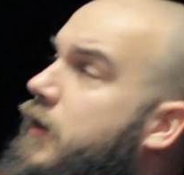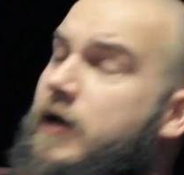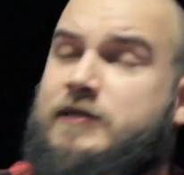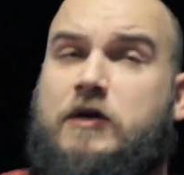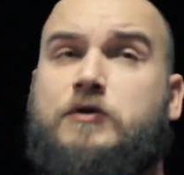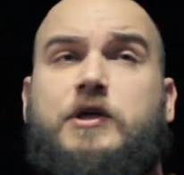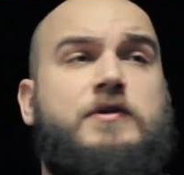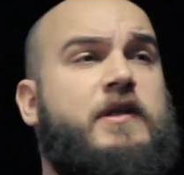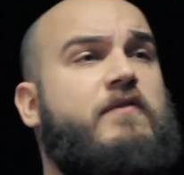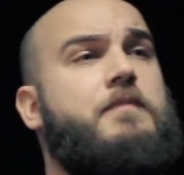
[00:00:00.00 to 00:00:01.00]
It's a
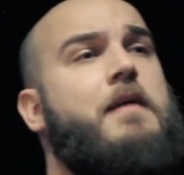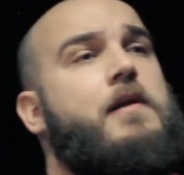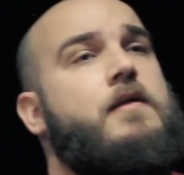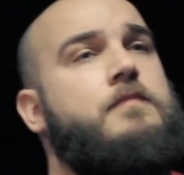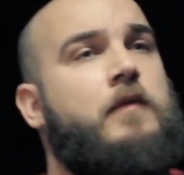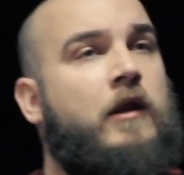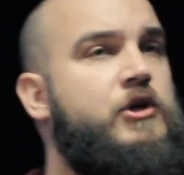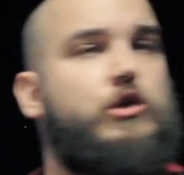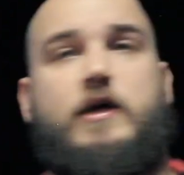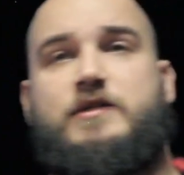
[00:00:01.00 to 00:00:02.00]
continuous delivery pipeline.
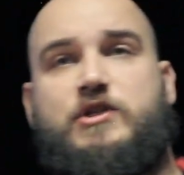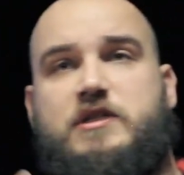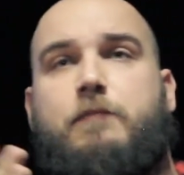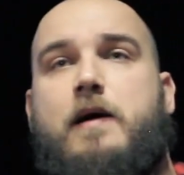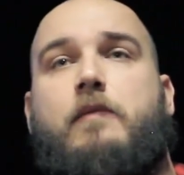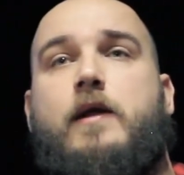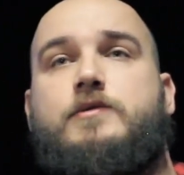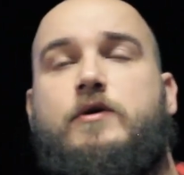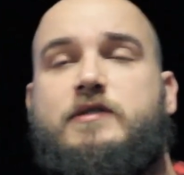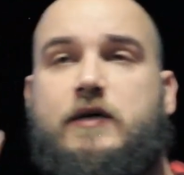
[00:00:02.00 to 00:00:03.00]
Literally, it's just a pipeline.
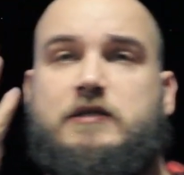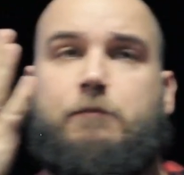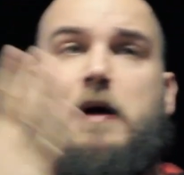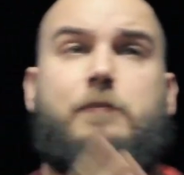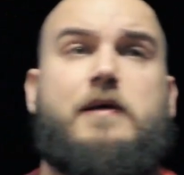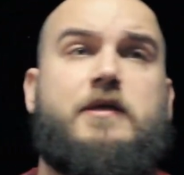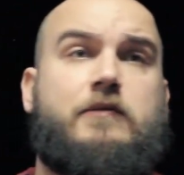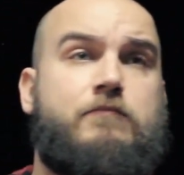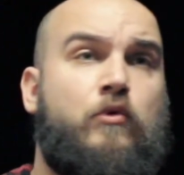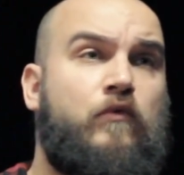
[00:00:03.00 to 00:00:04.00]
So it's a pipeline
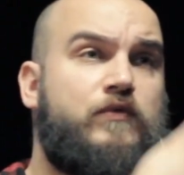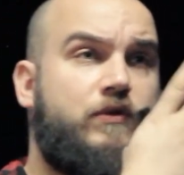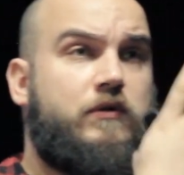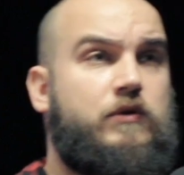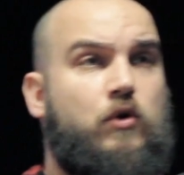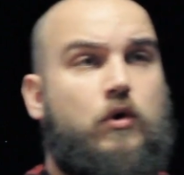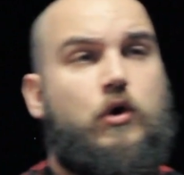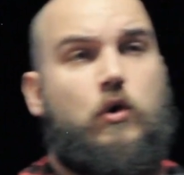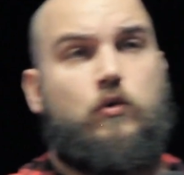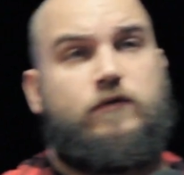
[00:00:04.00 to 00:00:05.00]
that moves your
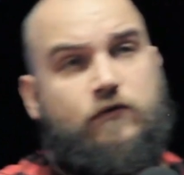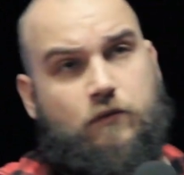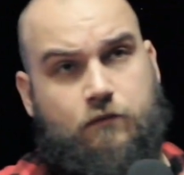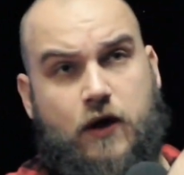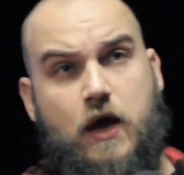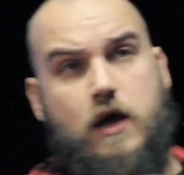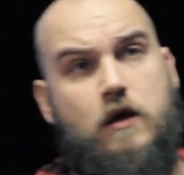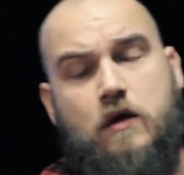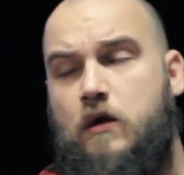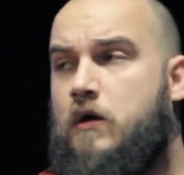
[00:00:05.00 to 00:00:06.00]
code from
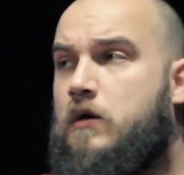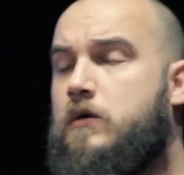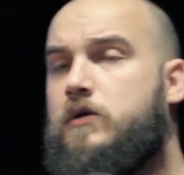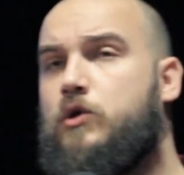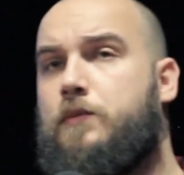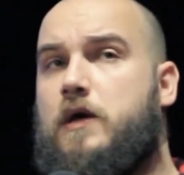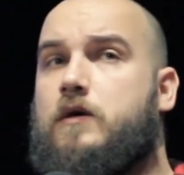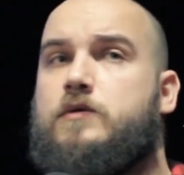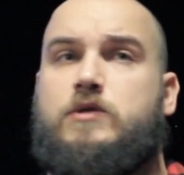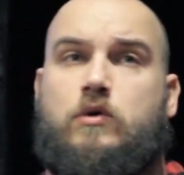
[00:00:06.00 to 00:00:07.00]
A to B,
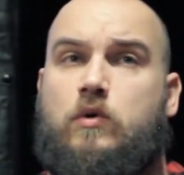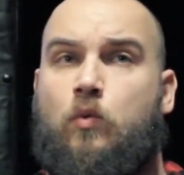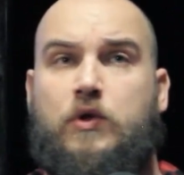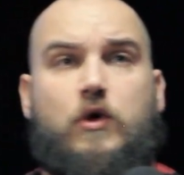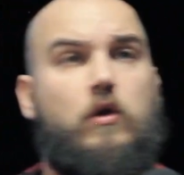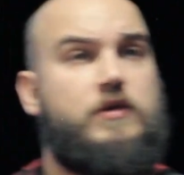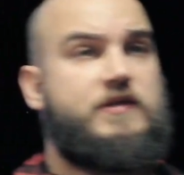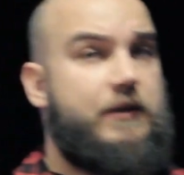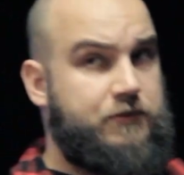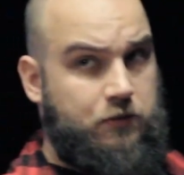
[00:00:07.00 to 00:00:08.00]
so with all the
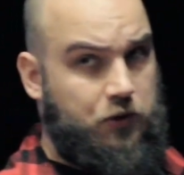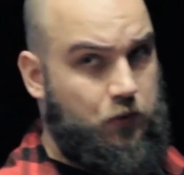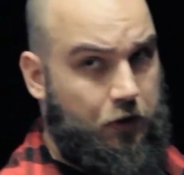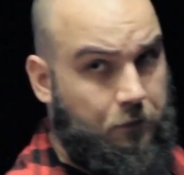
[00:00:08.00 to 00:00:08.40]
steps in between.